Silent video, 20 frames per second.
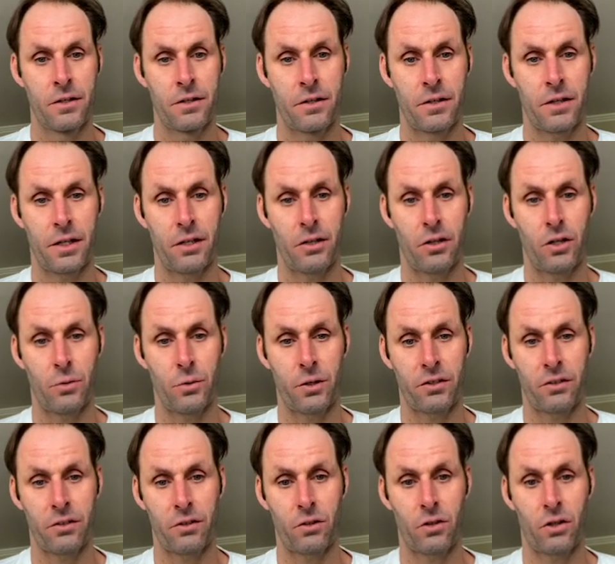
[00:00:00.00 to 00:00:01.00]
Yeah,
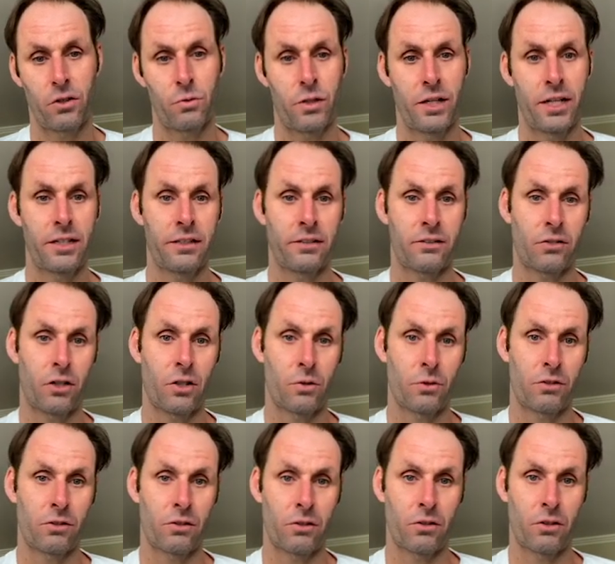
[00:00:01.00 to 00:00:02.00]
always long rallies
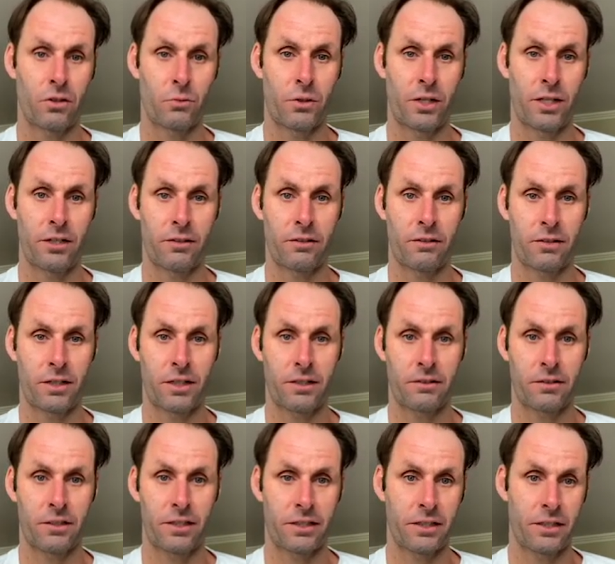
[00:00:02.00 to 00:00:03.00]

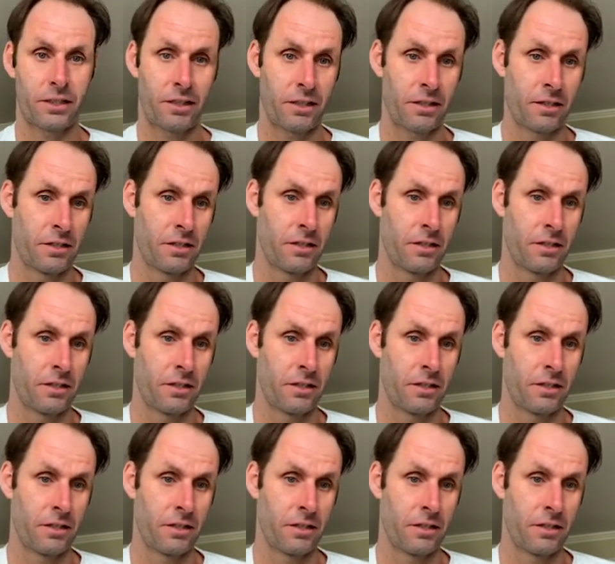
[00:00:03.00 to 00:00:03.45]
against Kiki.